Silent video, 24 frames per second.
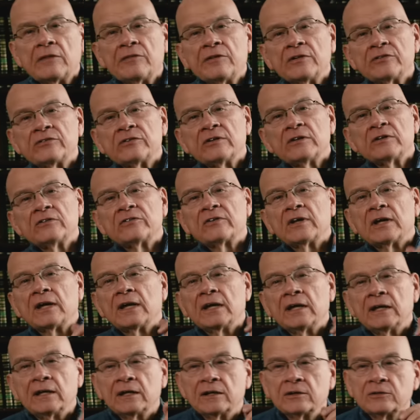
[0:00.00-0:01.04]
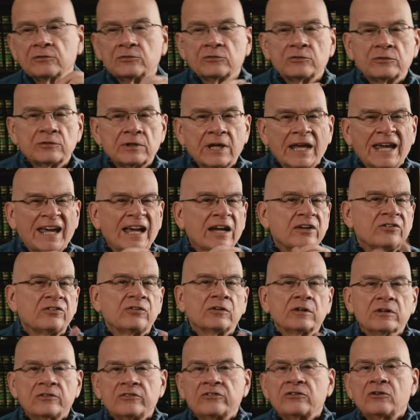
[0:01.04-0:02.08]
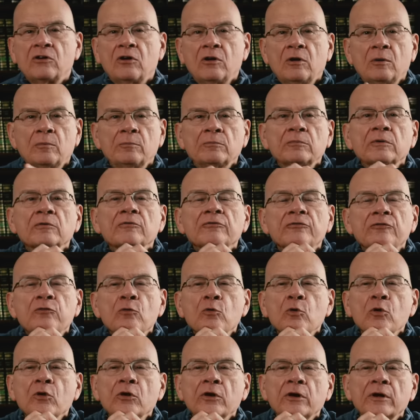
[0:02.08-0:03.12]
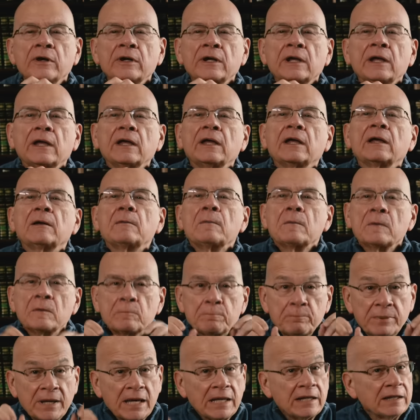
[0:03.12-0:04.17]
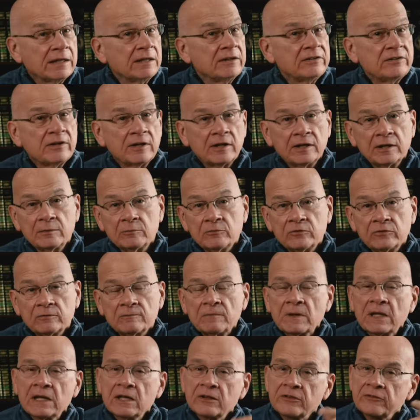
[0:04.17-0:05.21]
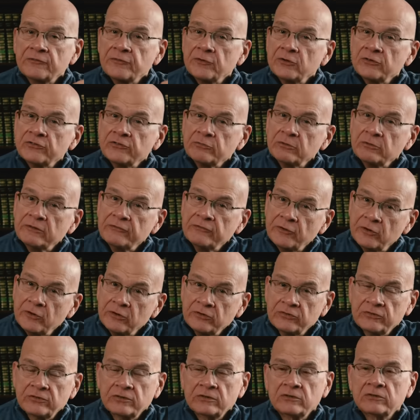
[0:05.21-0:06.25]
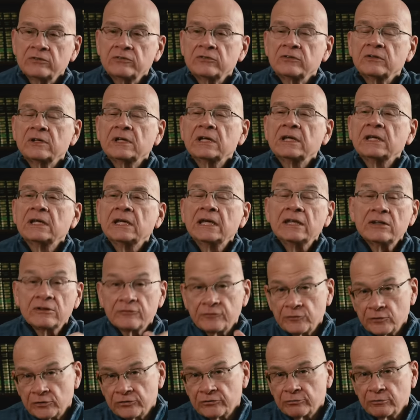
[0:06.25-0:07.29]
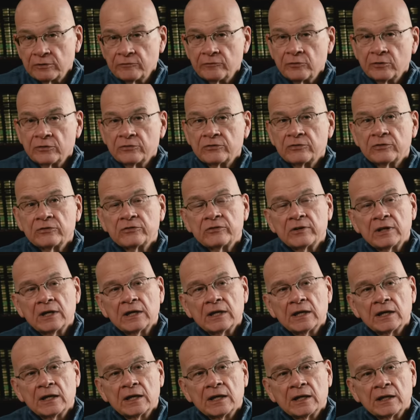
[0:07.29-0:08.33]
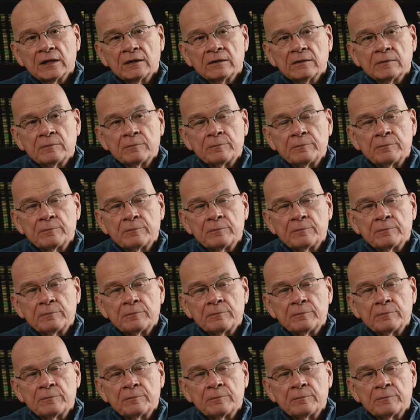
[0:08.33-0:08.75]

This is a excellent psalm for panicky times. The first three verses, in the first three verses, uh,